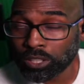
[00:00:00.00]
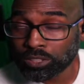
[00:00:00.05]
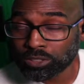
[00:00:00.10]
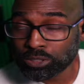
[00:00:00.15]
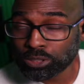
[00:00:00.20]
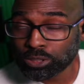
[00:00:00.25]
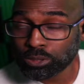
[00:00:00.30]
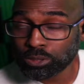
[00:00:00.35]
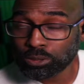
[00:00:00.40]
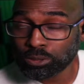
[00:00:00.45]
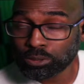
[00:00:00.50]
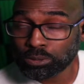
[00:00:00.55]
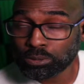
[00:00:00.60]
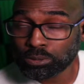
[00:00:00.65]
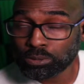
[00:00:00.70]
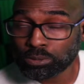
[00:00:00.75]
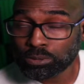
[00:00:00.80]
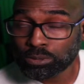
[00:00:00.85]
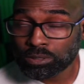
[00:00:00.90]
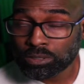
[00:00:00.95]
to,
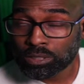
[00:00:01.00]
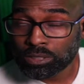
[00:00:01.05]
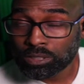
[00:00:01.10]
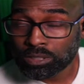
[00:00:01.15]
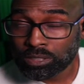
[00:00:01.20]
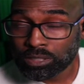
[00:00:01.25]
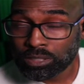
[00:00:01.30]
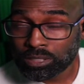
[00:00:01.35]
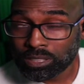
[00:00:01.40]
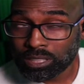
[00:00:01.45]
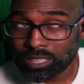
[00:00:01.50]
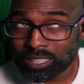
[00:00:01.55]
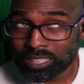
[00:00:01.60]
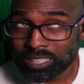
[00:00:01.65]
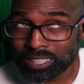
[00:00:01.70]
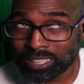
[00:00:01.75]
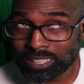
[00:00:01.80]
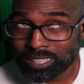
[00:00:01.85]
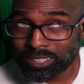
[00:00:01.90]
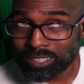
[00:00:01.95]

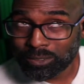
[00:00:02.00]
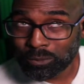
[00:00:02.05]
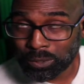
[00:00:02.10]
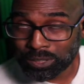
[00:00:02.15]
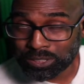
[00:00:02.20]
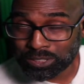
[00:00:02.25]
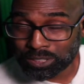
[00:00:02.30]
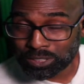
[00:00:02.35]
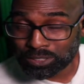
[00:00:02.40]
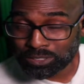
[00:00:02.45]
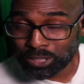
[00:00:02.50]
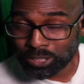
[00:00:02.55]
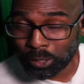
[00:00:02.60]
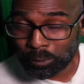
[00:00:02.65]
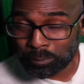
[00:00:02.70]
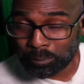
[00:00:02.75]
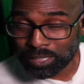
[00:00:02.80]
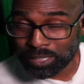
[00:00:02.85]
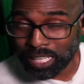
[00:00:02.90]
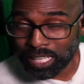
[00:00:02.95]
what's the
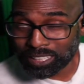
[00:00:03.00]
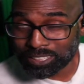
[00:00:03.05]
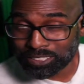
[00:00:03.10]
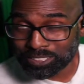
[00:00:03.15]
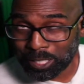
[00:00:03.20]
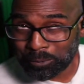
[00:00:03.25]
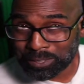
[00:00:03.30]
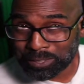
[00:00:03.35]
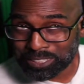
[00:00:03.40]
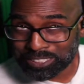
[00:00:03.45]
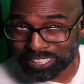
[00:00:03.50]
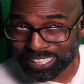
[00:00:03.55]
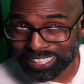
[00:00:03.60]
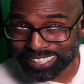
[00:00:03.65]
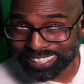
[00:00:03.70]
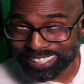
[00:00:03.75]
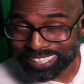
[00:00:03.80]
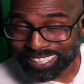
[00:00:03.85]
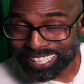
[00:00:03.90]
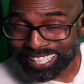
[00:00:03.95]
terminology I want to say?
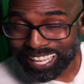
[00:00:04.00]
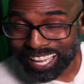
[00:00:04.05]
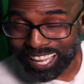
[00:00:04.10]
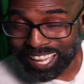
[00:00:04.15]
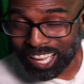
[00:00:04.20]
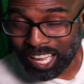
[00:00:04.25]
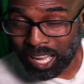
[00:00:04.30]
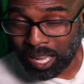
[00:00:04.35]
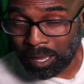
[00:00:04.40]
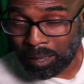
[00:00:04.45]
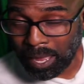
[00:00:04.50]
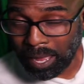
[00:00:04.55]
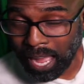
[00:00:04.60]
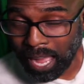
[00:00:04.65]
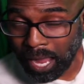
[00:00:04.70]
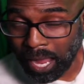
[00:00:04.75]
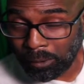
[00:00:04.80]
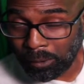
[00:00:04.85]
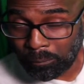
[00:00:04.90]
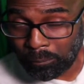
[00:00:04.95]
I
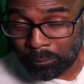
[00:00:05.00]
want to